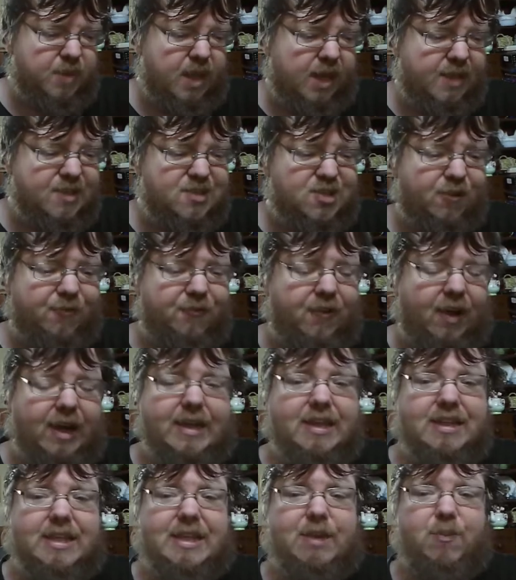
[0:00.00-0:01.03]
And so
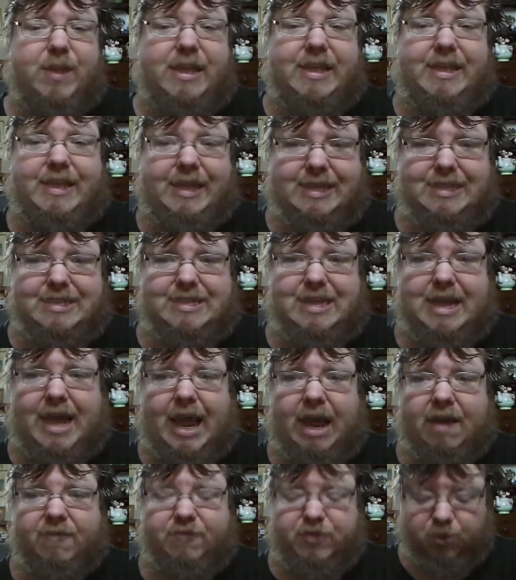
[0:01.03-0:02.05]
finally we get to
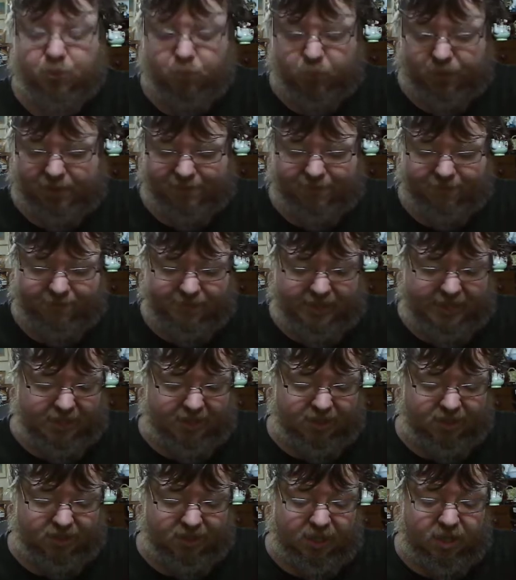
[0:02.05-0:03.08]
after we
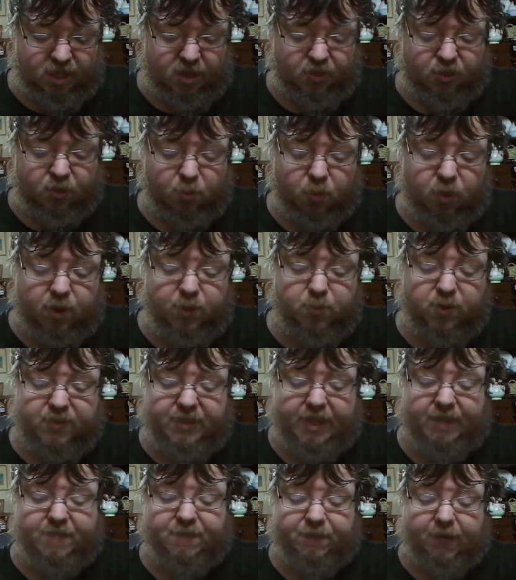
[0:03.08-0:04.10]
fell, the one where
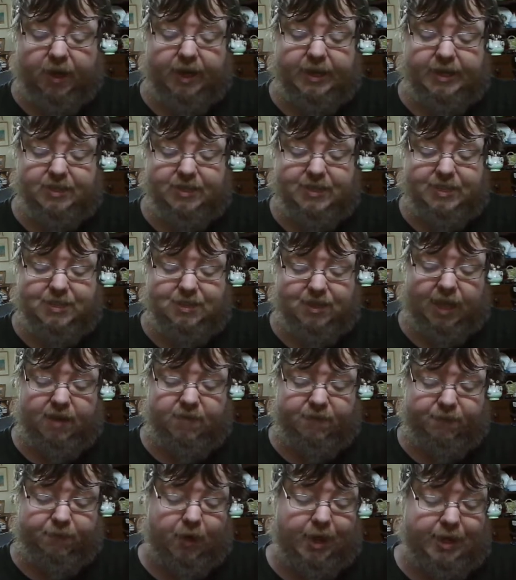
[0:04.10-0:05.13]
they finally let
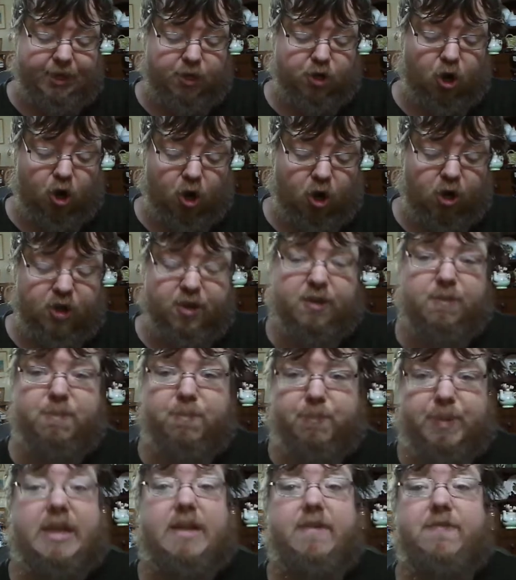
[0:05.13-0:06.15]
Fighter Hardin
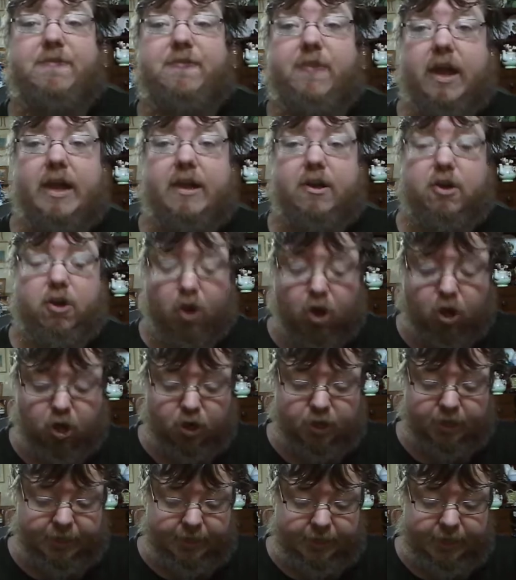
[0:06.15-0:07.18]
be Fighter
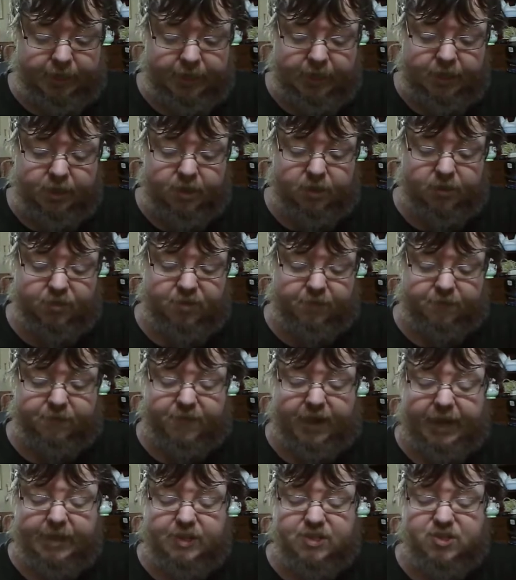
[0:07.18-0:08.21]
Hardin. The
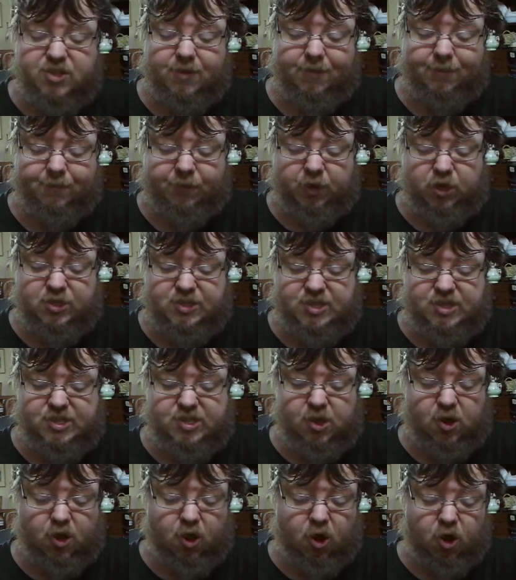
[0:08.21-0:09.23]
Vance
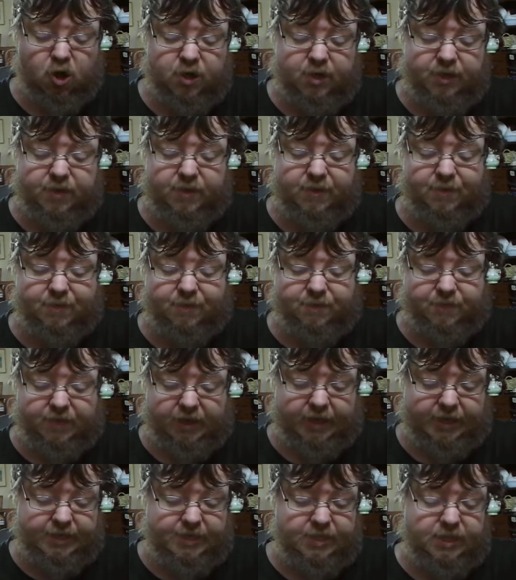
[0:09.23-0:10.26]
versus Hardin
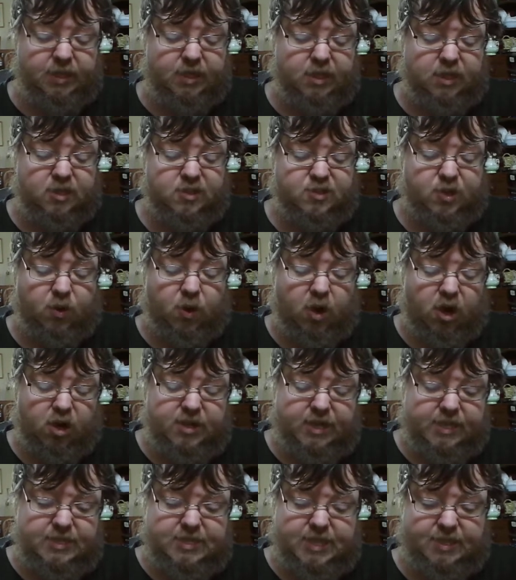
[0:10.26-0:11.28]
fight. So
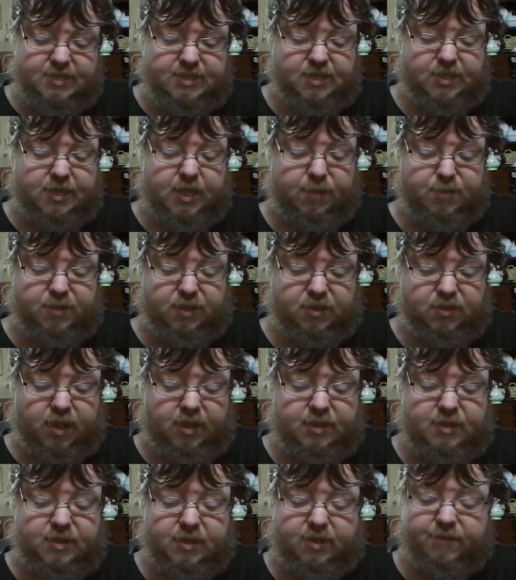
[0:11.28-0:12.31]
Hardin and Tessa come to
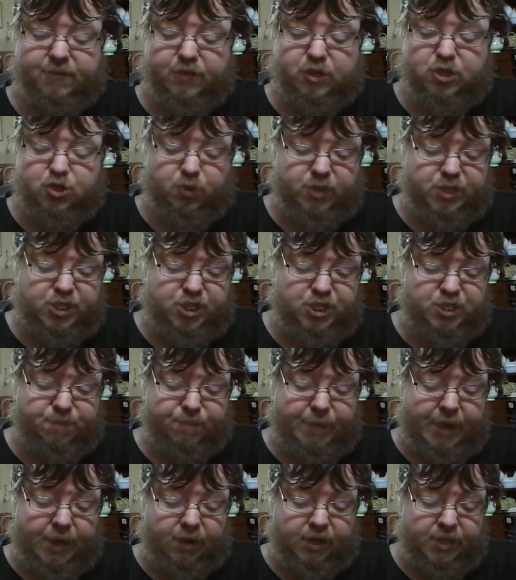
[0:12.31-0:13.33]
London for Trish's
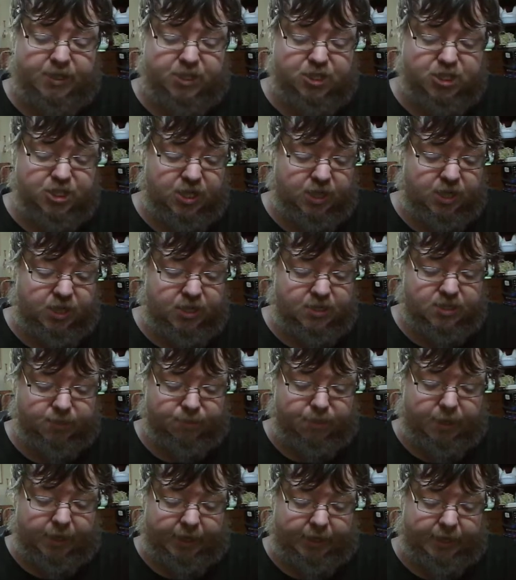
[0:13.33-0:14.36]
marriage to
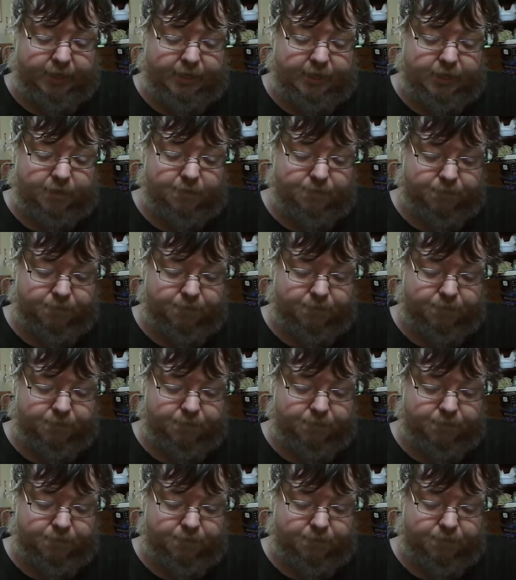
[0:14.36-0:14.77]
Mike.